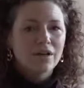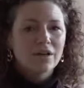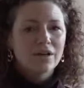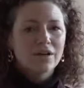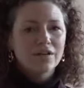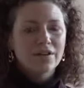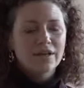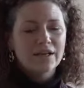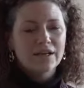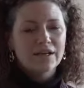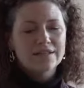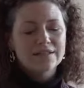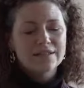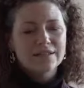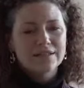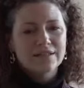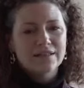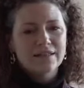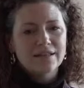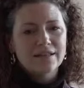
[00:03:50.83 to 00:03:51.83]
are the
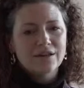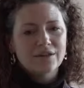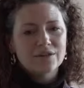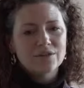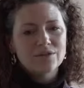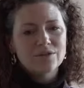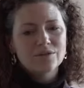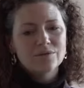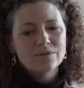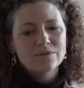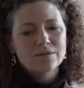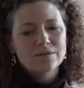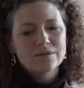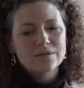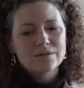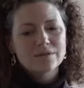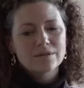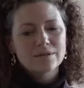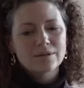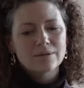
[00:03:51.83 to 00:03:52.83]
idea that our
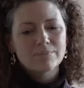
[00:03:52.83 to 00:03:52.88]
students,